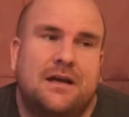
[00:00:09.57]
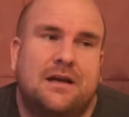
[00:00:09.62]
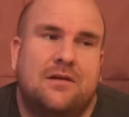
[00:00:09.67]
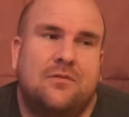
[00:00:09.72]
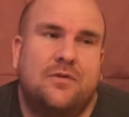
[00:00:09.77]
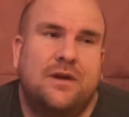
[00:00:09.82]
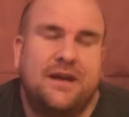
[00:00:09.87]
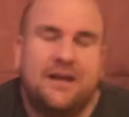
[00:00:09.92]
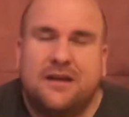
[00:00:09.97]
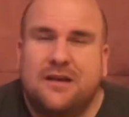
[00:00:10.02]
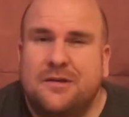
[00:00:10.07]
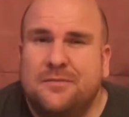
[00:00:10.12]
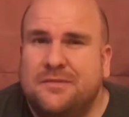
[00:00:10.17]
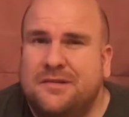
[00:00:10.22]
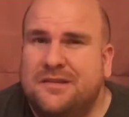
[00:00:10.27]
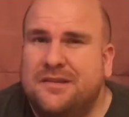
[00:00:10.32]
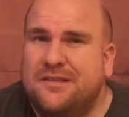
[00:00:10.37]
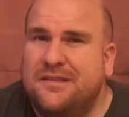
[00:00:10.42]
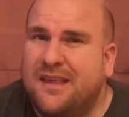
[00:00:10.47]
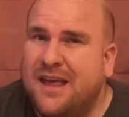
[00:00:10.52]
When it comes
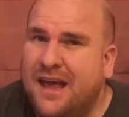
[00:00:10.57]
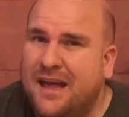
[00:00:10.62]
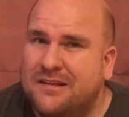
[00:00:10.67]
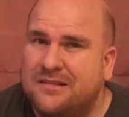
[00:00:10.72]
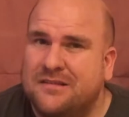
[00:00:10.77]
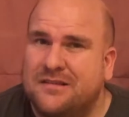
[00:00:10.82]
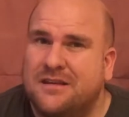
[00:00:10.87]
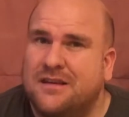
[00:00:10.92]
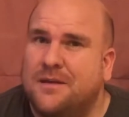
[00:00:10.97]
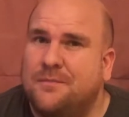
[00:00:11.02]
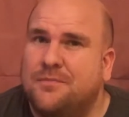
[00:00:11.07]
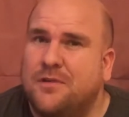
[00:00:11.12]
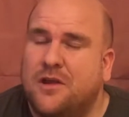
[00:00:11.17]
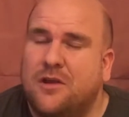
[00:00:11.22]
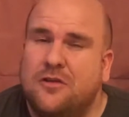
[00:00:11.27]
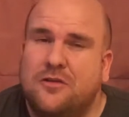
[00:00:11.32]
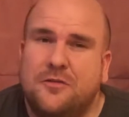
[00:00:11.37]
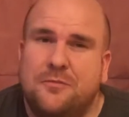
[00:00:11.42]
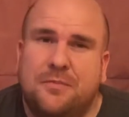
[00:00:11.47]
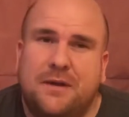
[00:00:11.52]
to Tesla, a
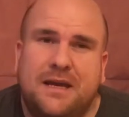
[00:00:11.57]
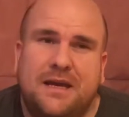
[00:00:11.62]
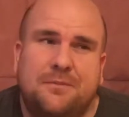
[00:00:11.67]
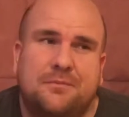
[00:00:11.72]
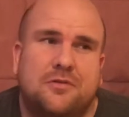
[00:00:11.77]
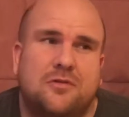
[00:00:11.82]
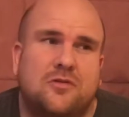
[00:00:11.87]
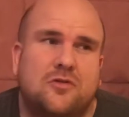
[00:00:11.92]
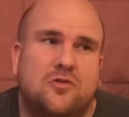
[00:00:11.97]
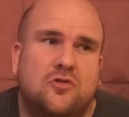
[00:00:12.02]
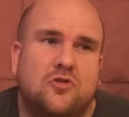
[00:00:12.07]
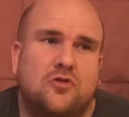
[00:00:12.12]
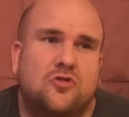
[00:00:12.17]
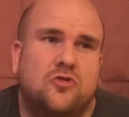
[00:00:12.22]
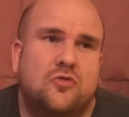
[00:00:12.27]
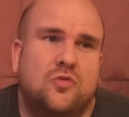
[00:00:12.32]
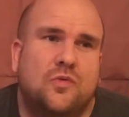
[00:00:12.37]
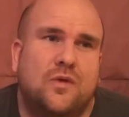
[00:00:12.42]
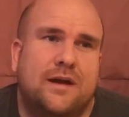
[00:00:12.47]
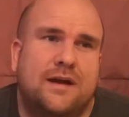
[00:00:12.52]
lot of people
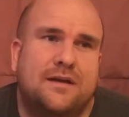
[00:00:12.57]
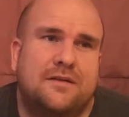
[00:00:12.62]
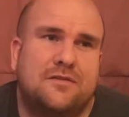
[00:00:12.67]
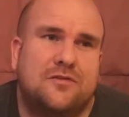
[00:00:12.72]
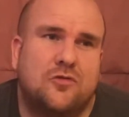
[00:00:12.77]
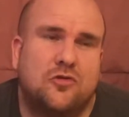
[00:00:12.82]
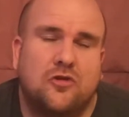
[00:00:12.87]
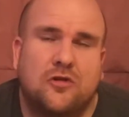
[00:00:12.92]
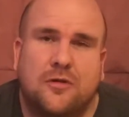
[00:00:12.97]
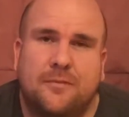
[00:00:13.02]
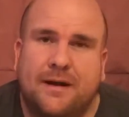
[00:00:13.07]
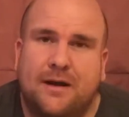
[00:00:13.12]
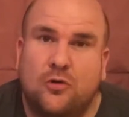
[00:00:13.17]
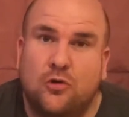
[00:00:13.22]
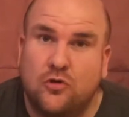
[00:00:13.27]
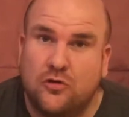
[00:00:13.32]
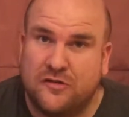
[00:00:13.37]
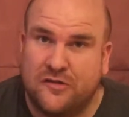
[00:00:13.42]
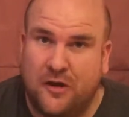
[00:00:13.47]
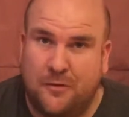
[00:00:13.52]
always talk about
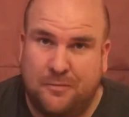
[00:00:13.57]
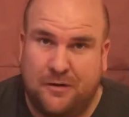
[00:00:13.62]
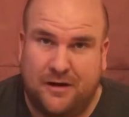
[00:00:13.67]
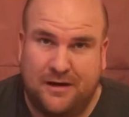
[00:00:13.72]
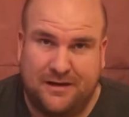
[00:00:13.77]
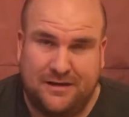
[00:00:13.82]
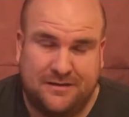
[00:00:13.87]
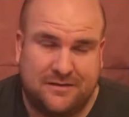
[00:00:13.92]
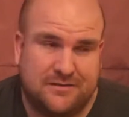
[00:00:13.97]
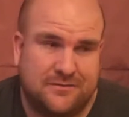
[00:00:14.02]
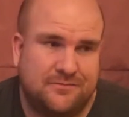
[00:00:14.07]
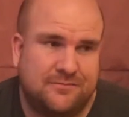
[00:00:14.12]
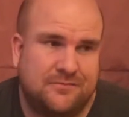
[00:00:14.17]
autopilot,